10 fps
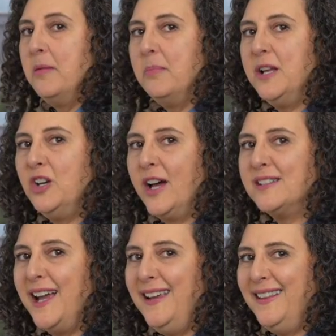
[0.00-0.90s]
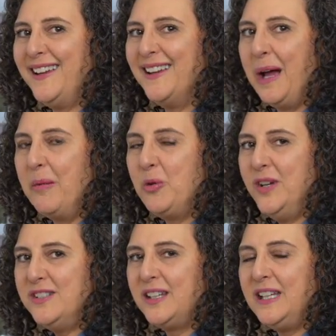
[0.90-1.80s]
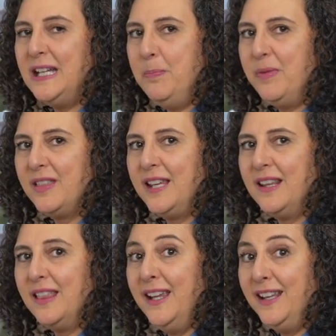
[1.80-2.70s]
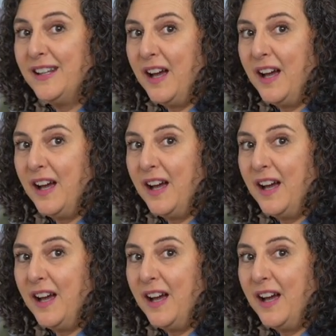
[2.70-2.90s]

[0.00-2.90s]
but not tightly. I'm going to keep the lid